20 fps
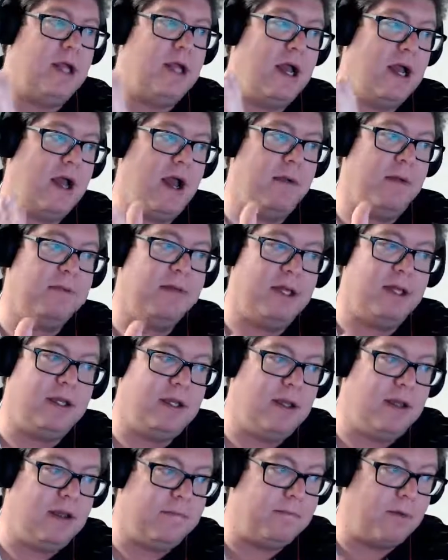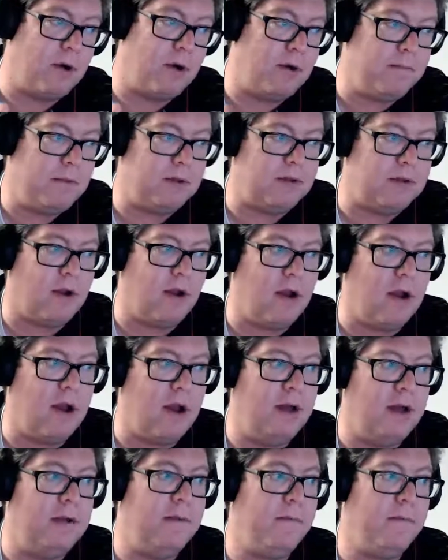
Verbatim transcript: I, am thinking of Burton Baton,